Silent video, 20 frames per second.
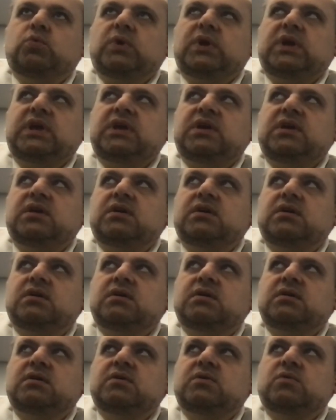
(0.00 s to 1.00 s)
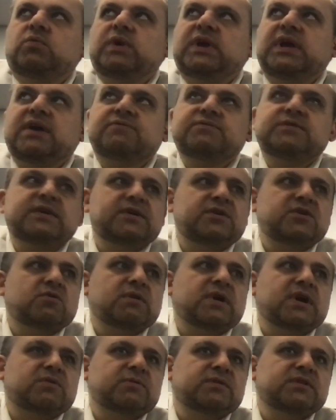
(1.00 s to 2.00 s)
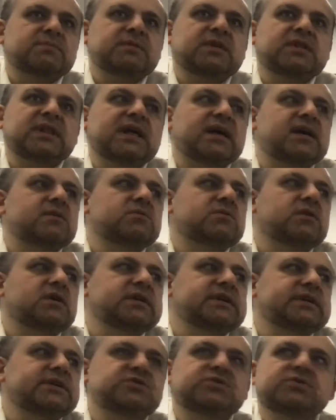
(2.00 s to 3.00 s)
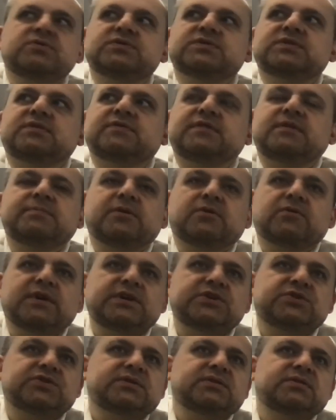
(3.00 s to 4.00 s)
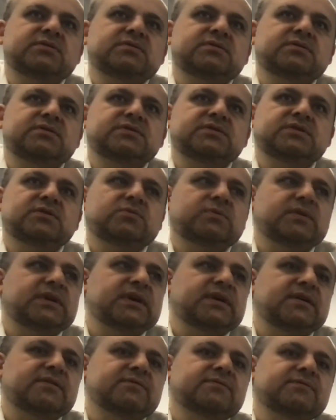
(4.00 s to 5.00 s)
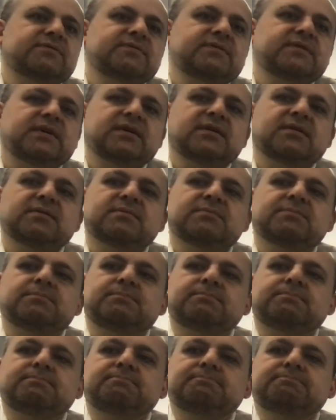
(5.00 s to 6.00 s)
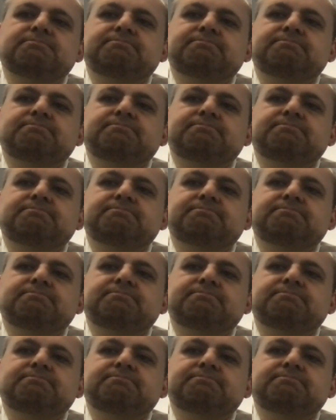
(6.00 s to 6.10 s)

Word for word: we we have to interact with him a lot on issues of immigration. So we have um,